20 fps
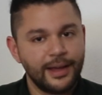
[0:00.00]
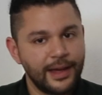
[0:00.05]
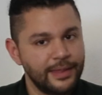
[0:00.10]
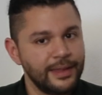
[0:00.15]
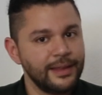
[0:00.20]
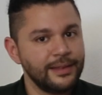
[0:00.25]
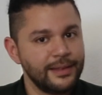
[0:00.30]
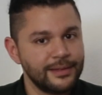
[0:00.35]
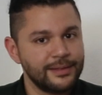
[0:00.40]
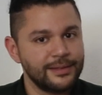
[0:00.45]
I
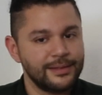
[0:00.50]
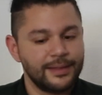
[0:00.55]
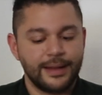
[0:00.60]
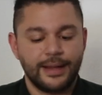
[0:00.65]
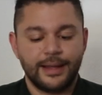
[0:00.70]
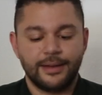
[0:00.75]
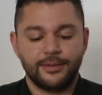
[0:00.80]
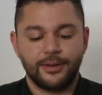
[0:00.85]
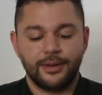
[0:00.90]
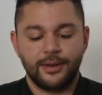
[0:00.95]
think this is the
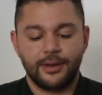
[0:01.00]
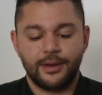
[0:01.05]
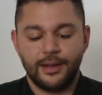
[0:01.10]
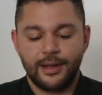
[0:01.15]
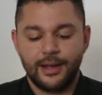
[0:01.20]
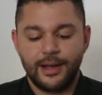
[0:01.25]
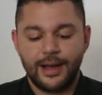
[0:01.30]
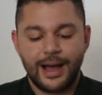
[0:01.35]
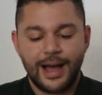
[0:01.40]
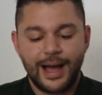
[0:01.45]
lens hood.
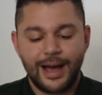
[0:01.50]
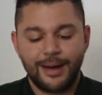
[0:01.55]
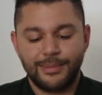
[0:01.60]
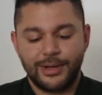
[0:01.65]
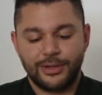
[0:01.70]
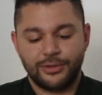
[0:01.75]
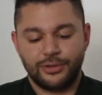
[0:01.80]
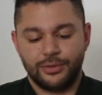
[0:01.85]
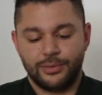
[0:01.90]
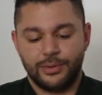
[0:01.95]
I'm
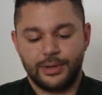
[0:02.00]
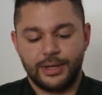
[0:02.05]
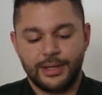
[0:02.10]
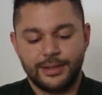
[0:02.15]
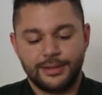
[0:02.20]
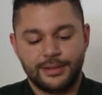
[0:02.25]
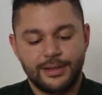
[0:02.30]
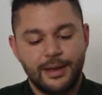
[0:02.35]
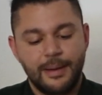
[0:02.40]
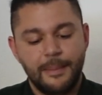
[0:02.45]
not sure what it
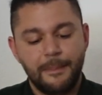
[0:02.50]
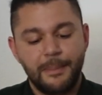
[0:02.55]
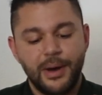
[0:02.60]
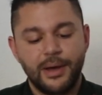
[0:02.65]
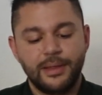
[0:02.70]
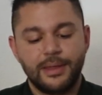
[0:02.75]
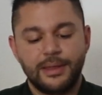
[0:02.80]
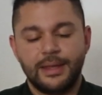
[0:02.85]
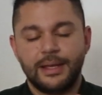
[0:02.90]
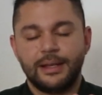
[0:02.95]
is,
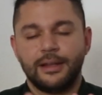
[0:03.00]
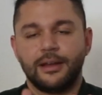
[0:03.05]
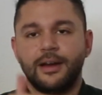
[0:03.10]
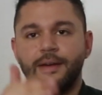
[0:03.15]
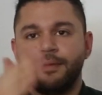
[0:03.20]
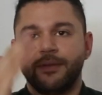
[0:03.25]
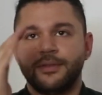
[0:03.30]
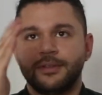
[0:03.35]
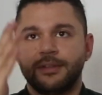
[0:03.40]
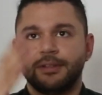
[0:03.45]
but the thing that
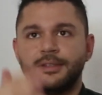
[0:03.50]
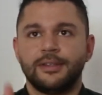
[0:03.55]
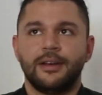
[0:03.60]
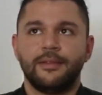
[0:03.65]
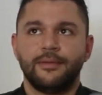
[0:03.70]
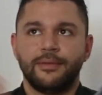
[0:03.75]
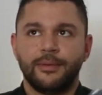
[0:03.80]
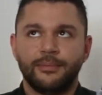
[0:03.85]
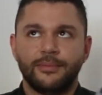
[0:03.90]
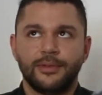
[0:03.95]
covers the
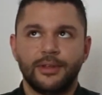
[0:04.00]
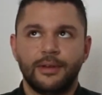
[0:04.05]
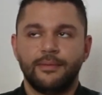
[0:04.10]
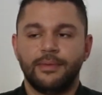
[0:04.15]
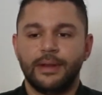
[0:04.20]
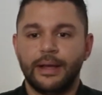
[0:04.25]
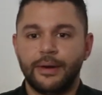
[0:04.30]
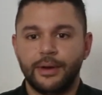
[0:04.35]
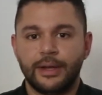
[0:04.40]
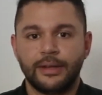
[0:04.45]
sun from sun
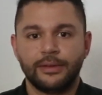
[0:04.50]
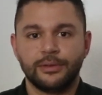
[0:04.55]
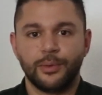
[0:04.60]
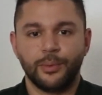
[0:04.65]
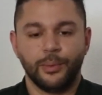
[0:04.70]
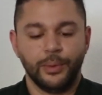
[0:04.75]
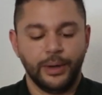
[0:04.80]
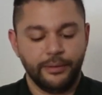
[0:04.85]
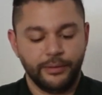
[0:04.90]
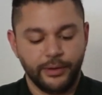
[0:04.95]
flaring or
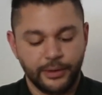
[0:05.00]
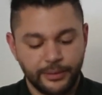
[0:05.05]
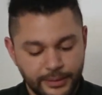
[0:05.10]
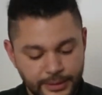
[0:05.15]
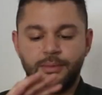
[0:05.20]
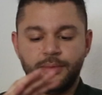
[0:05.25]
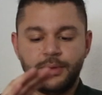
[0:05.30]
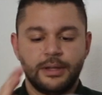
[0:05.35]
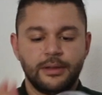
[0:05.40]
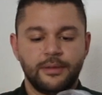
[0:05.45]
whatever.
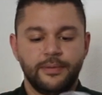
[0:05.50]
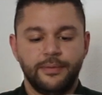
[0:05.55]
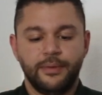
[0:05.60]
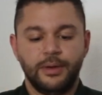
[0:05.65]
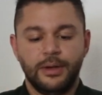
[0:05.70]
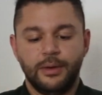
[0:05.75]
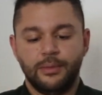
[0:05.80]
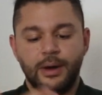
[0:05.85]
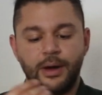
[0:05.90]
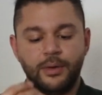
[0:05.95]
Not the
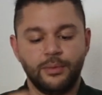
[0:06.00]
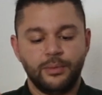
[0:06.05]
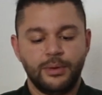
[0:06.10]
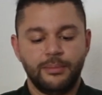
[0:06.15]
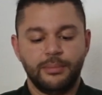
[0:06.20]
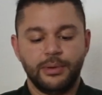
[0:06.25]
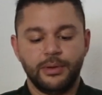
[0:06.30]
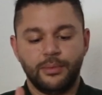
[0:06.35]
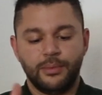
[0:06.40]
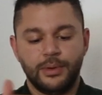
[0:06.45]
fully round one,
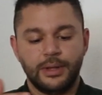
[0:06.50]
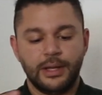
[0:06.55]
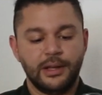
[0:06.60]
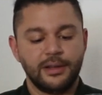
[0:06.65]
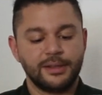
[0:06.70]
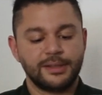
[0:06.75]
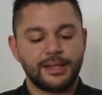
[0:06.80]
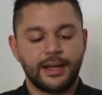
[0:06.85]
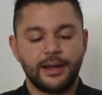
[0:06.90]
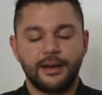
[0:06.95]
but the one that
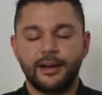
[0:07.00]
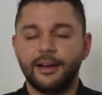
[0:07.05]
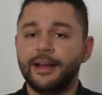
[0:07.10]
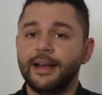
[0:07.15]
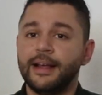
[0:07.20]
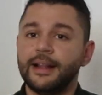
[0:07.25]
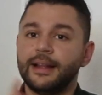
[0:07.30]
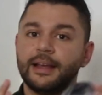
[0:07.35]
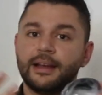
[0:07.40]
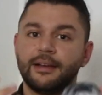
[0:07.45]
looks like a
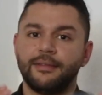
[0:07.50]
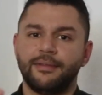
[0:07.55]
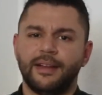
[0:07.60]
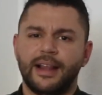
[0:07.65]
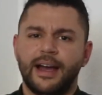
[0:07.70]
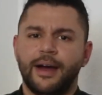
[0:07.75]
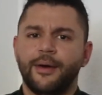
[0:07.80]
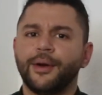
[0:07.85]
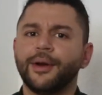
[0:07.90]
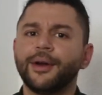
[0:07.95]

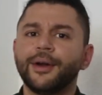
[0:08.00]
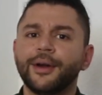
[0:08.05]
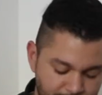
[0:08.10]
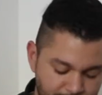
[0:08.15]
flower.